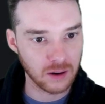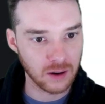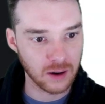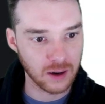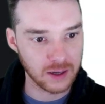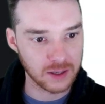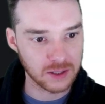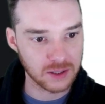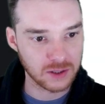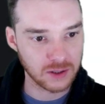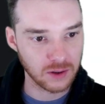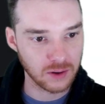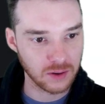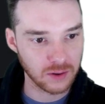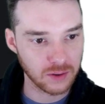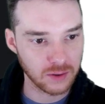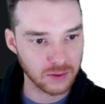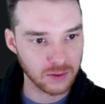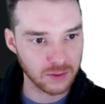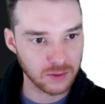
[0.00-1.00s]
All right,
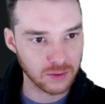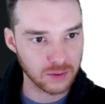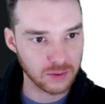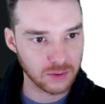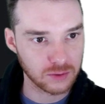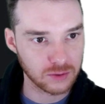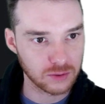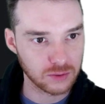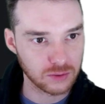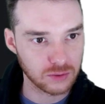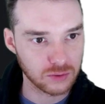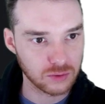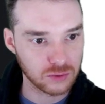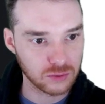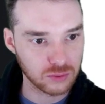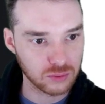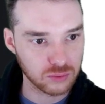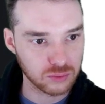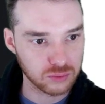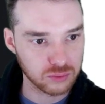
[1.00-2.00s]
so
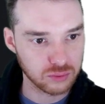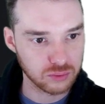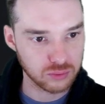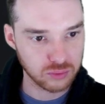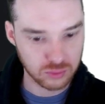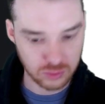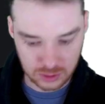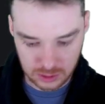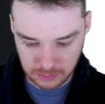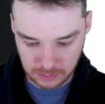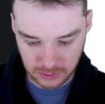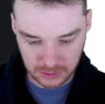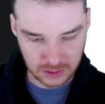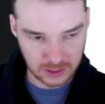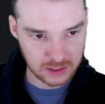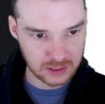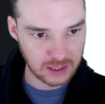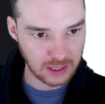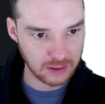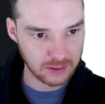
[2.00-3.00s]
let's put
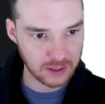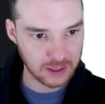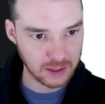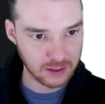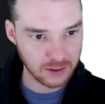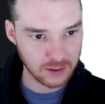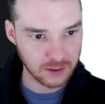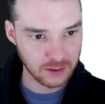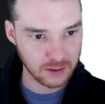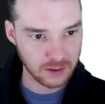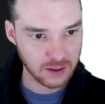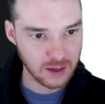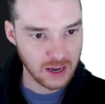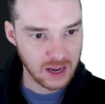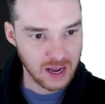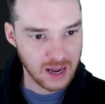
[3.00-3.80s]
this down here.